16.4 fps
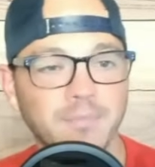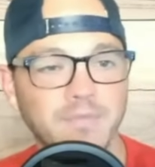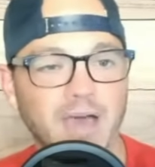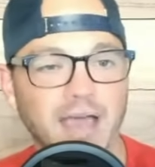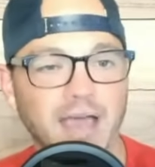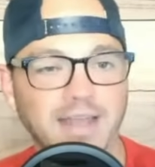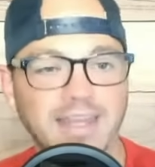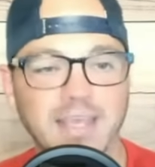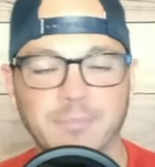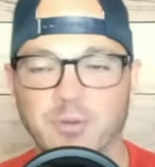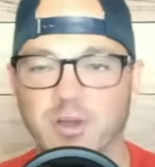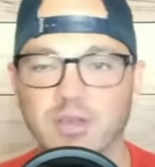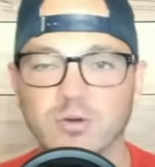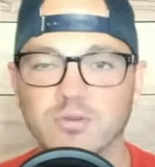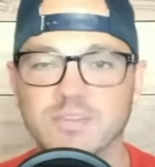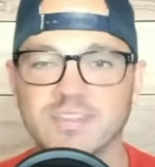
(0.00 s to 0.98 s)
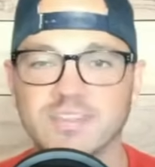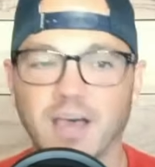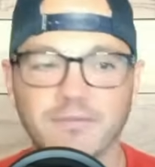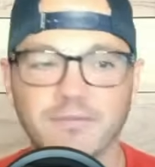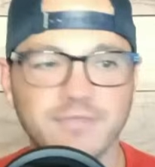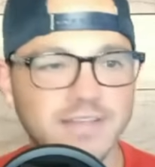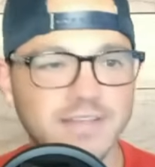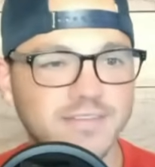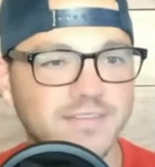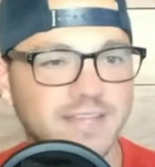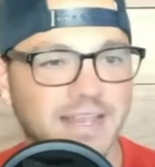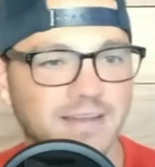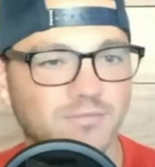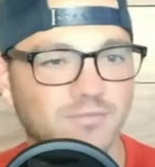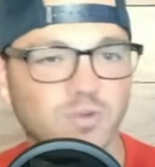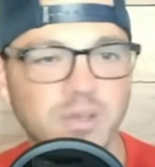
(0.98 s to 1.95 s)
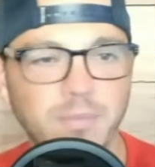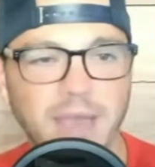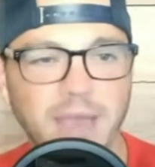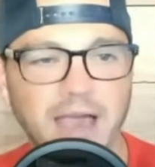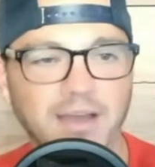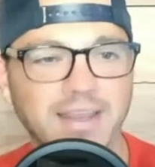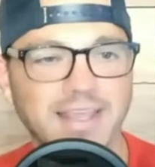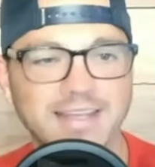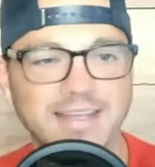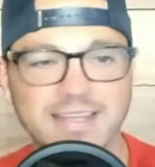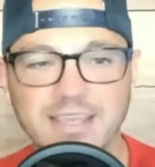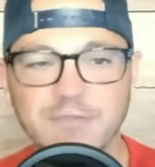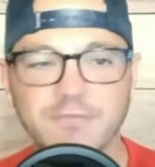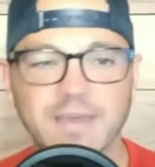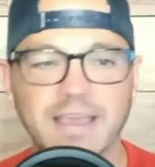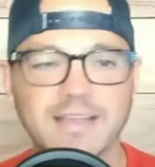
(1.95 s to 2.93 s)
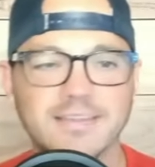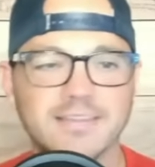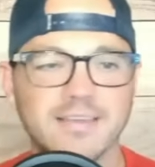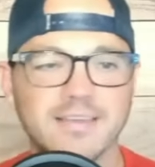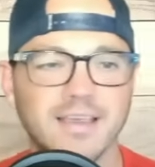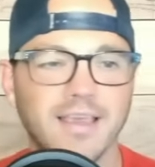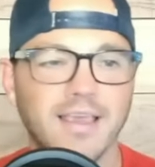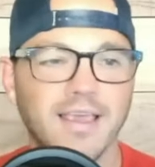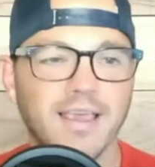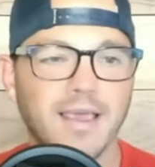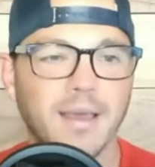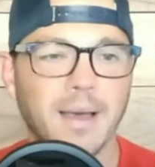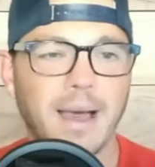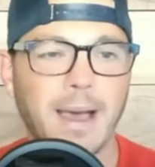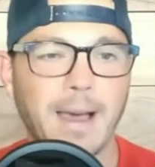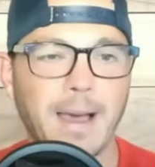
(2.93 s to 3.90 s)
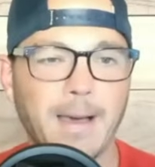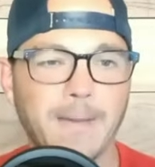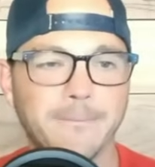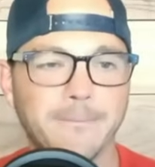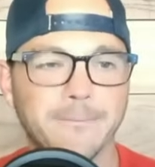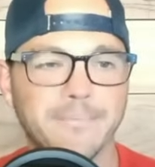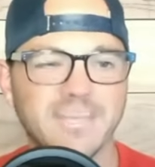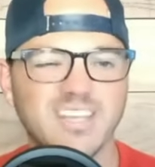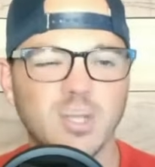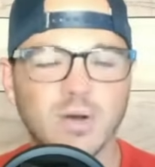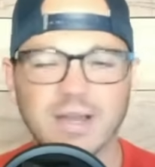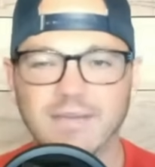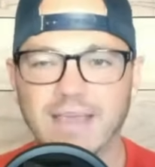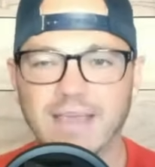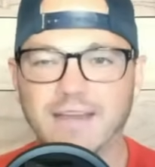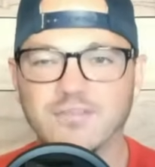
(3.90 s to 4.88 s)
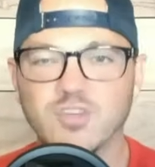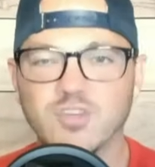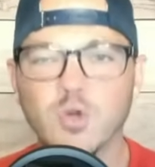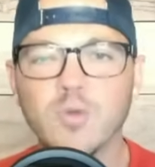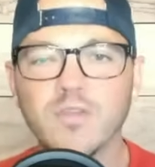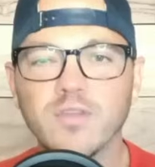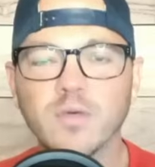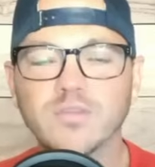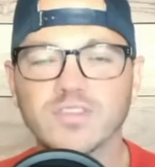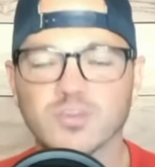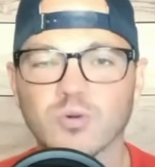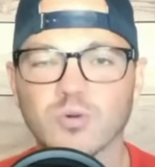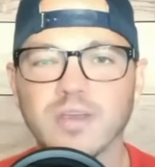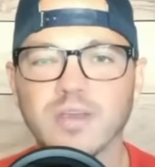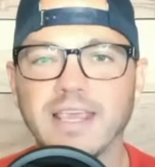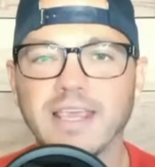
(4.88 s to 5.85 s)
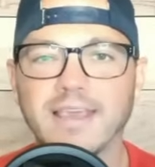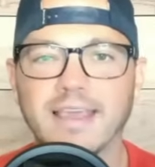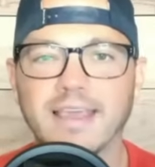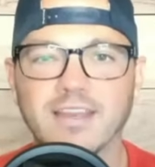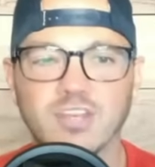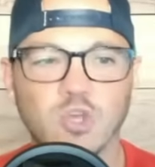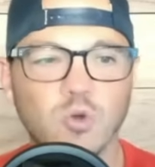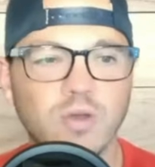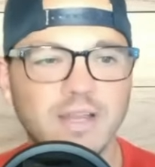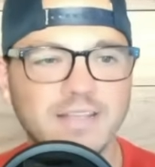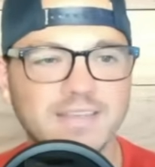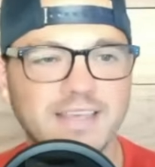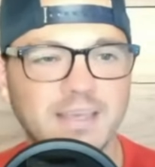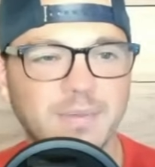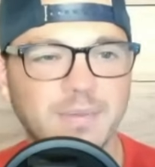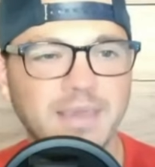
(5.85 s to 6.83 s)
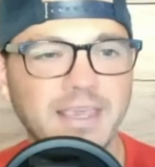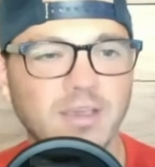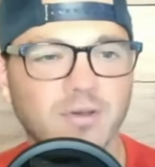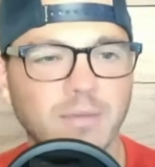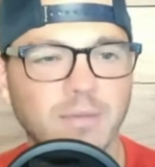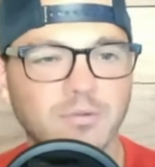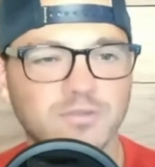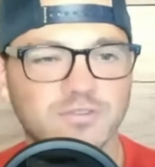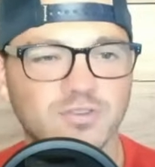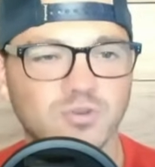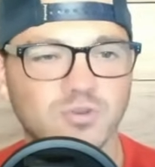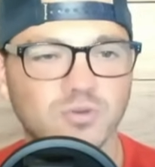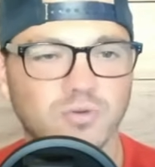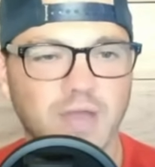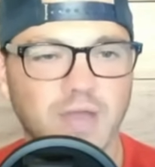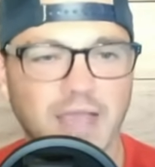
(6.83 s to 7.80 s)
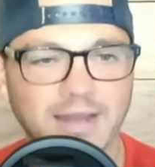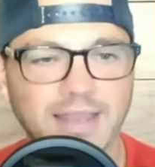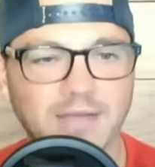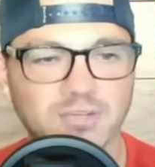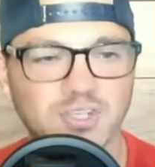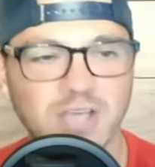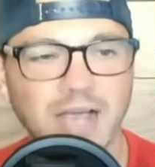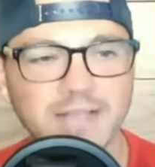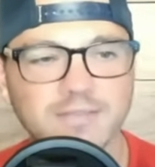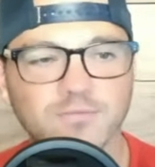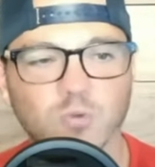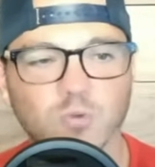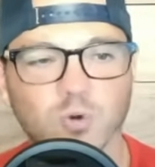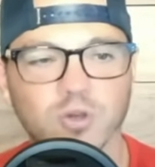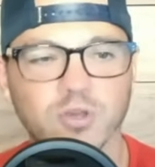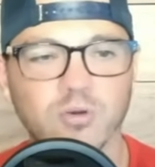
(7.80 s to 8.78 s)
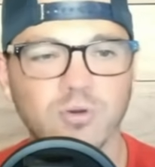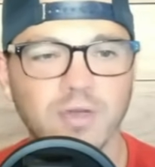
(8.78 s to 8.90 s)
Nick Pringle's toughness and rebounding and defense, and if 2 of those 3 in Ewan and TB are able to knock down shots for you,